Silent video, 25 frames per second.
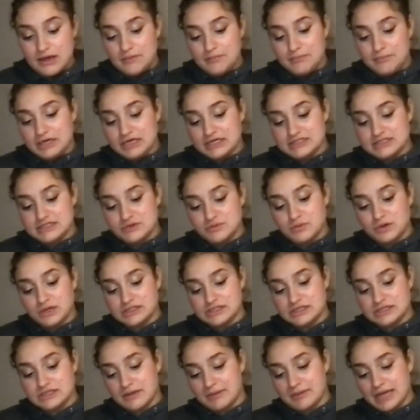Because the
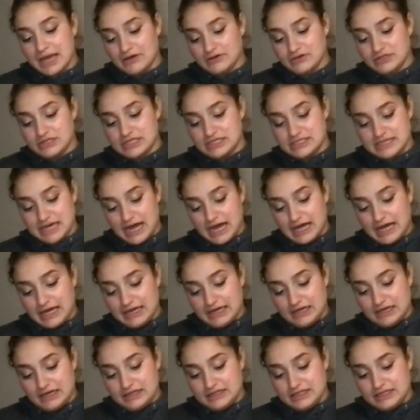ones coming out to the side,